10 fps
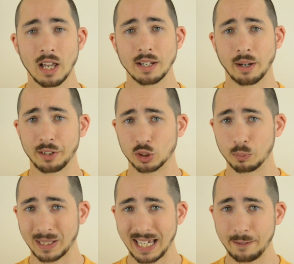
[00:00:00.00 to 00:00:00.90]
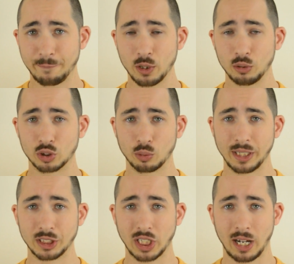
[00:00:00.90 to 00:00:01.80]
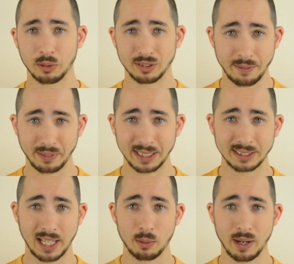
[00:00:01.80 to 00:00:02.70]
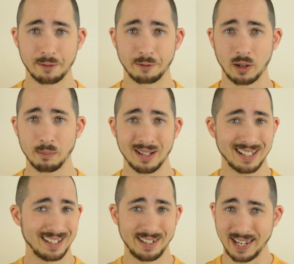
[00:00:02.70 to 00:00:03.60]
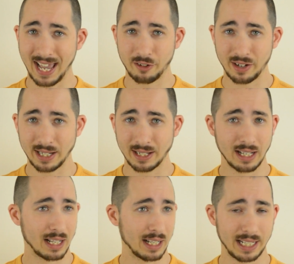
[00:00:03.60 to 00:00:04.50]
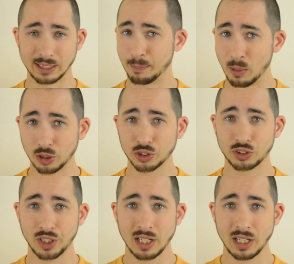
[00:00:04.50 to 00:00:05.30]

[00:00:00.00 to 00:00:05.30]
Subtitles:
Now there's some key foods which I will definitely stay away from. Dairy is a must.